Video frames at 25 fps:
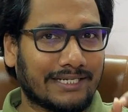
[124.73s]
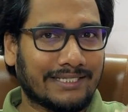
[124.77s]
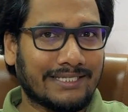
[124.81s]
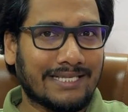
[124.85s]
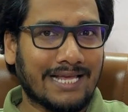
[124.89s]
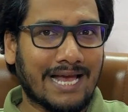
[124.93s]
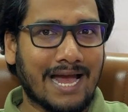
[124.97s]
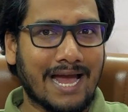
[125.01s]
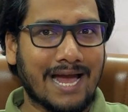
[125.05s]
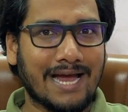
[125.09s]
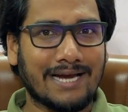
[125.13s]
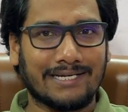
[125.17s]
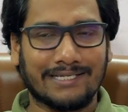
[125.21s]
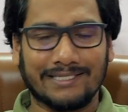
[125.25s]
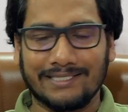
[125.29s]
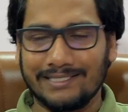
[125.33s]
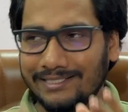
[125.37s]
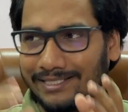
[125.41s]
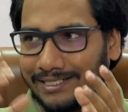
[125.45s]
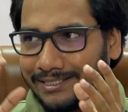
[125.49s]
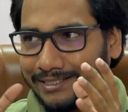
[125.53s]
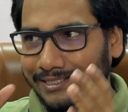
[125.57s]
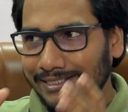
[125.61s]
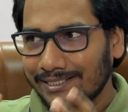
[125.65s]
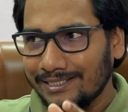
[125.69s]
that
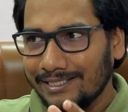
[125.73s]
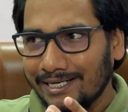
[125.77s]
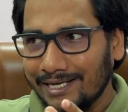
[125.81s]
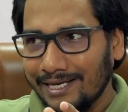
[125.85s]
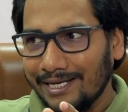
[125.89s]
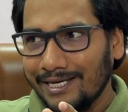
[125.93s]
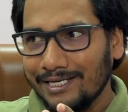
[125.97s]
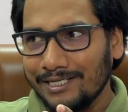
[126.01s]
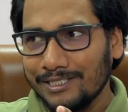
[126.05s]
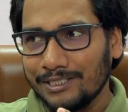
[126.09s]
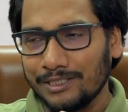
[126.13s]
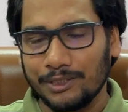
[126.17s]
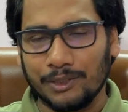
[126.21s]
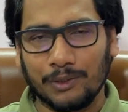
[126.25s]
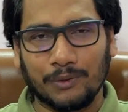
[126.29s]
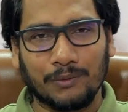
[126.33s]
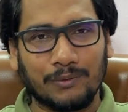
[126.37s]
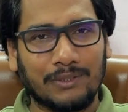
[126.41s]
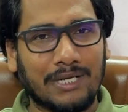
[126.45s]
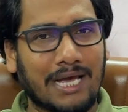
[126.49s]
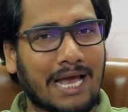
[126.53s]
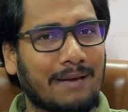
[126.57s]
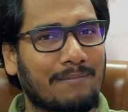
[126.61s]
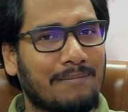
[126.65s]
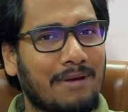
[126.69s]
such a race could
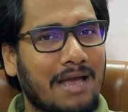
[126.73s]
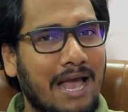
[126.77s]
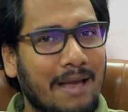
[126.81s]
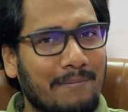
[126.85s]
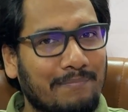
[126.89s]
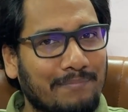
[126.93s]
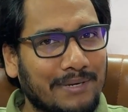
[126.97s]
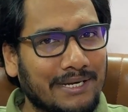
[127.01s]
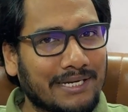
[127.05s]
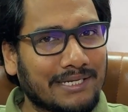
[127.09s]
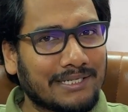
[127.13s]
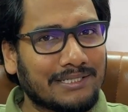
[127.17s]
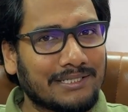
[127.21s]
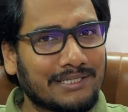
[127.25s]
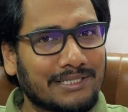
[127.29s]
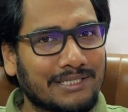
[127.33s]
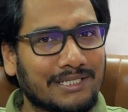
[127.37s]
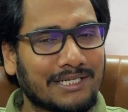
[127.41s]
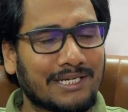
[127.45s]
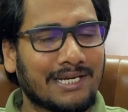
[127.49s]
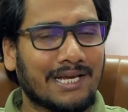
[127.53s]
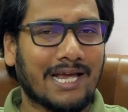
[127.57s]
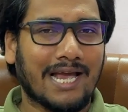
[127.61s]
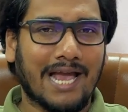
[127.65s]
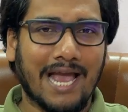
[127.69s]
have happened
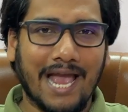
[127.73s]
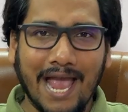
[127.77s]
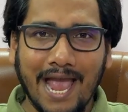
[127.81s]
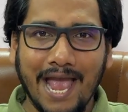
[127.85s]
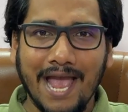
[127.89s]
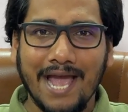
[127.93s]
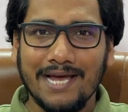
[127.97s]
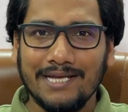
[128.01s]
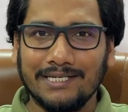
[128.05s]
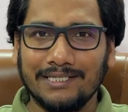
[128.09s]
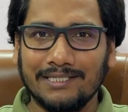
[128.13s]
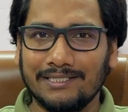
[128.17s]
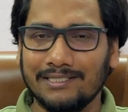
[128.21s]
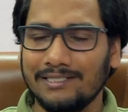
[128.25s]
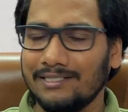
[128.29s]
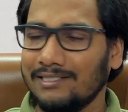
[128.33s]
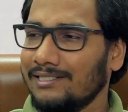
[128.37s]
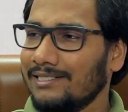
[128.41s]
and